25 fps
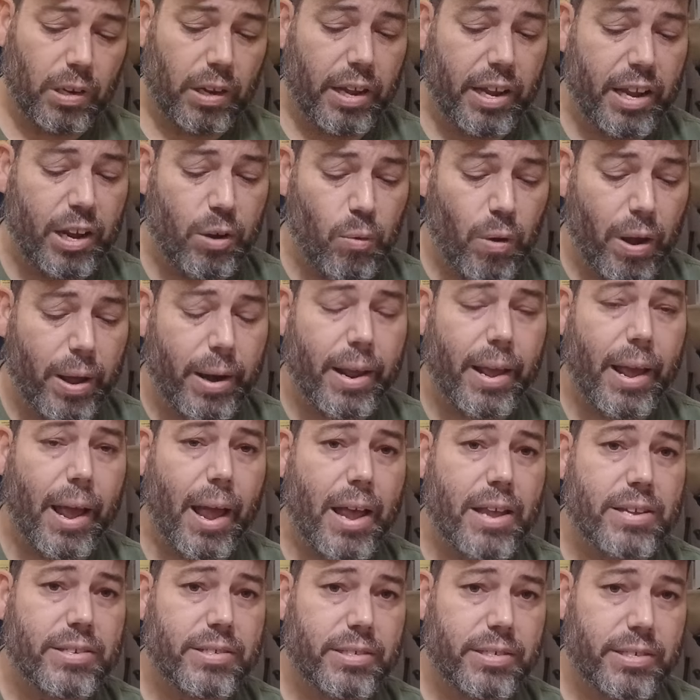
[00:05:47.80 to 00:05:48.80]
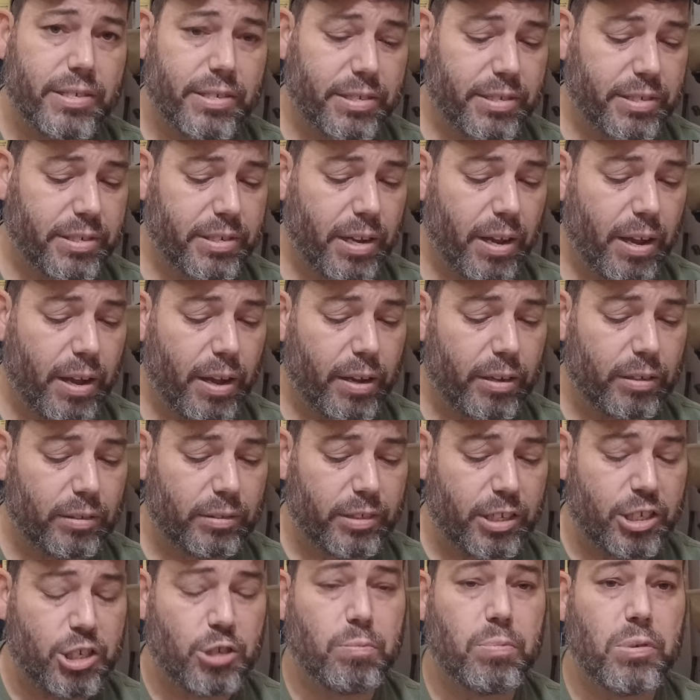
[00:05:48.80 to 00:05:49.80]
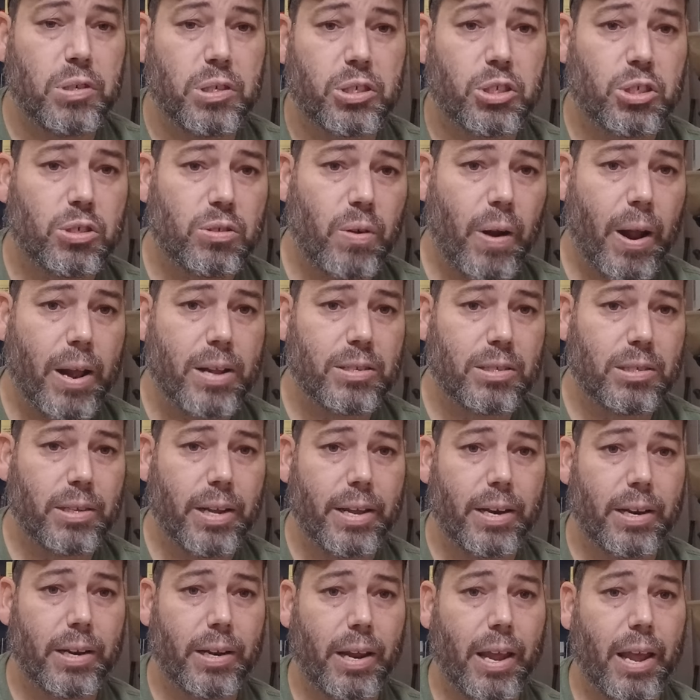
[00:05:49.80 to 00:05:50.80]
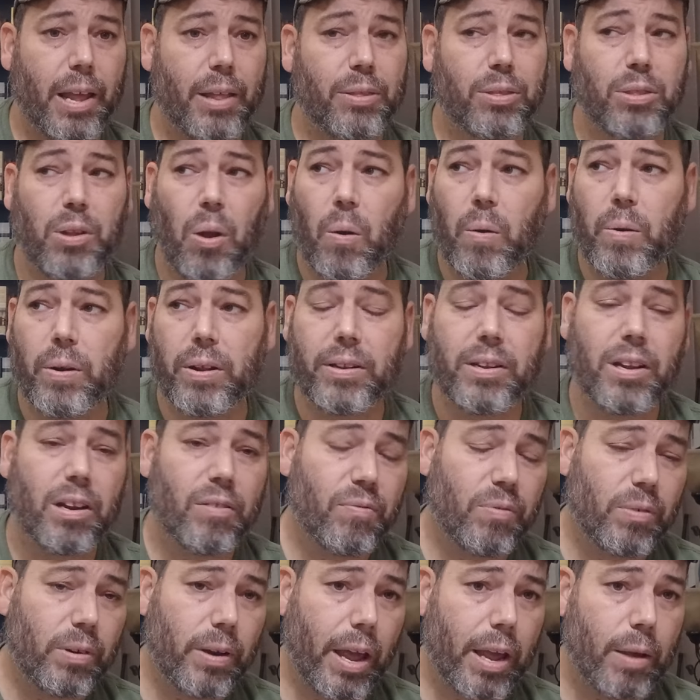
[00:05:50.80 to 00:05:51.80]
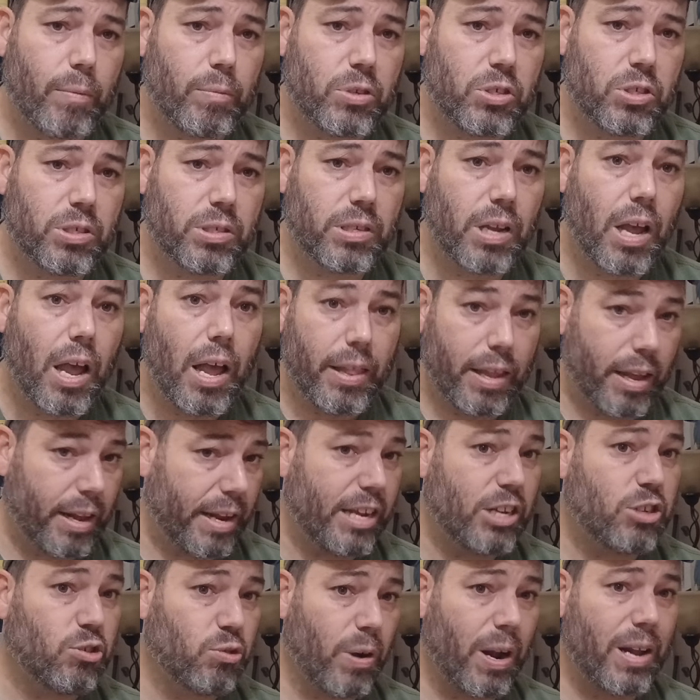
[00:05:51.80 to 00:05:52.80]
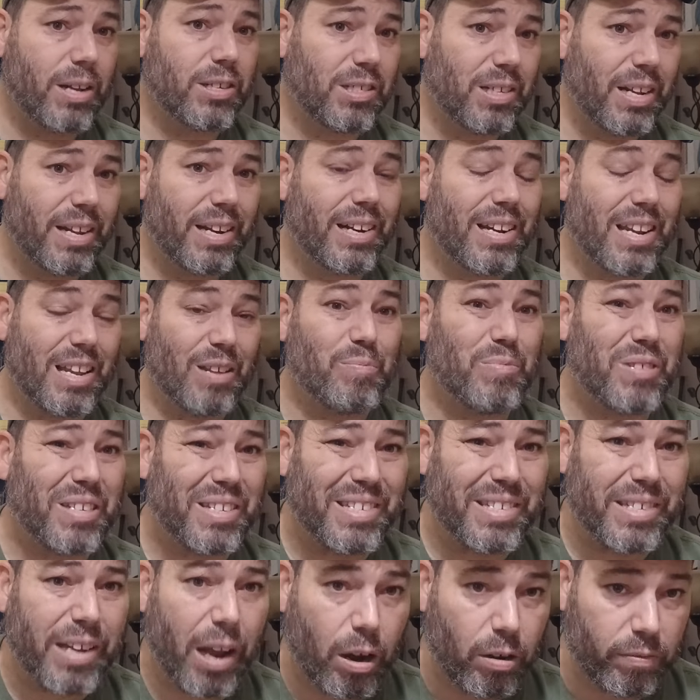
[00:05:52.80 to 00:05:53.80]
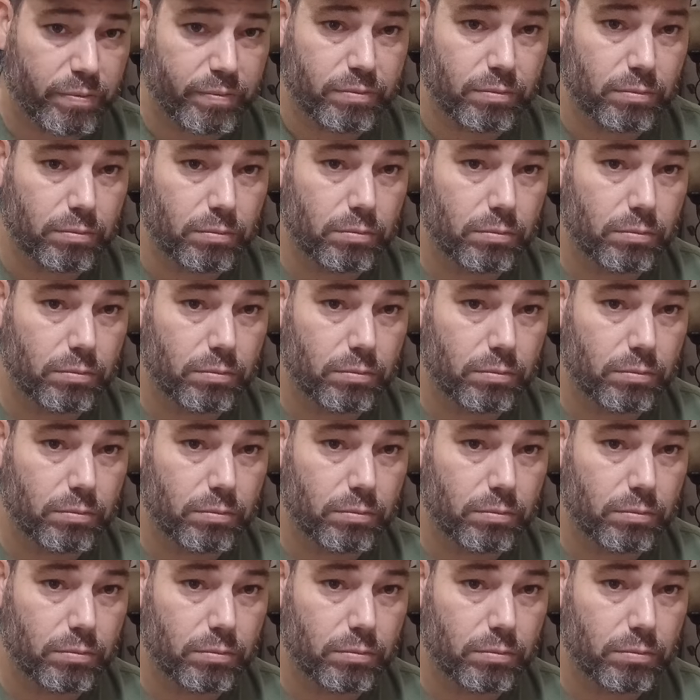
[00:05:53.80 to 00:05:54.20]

He already has this uh, this book translated in 30 different languages that he translated himself.